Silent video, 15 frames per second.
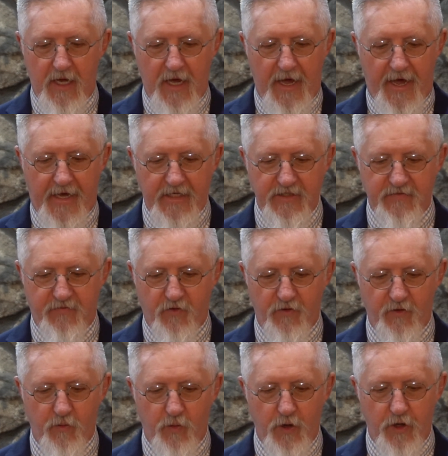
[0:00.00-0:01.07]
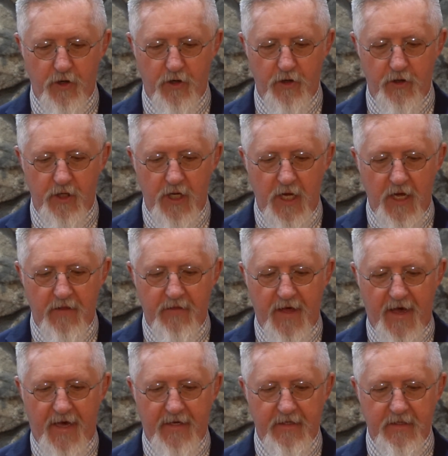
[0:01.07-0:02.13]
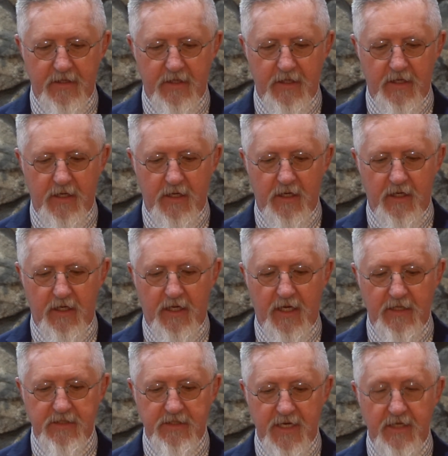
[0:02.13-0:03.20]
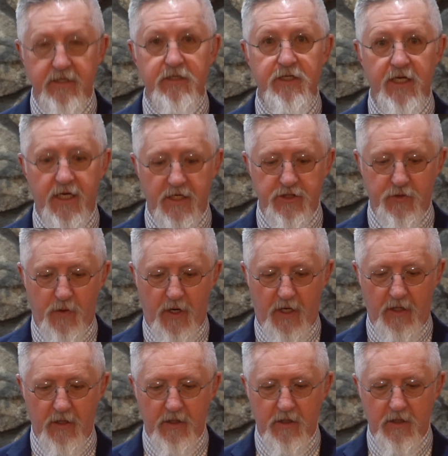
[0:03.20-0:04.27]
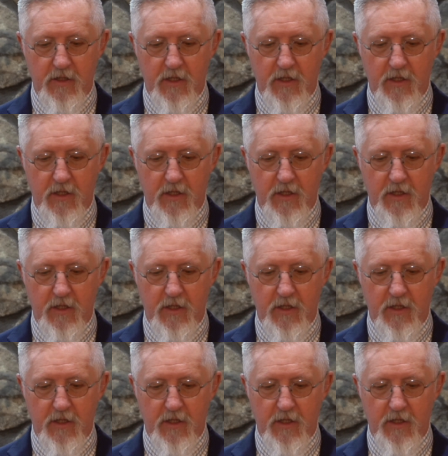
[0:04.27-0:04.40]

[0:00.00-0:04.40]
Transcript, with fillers: As for the word that he sent to Israel,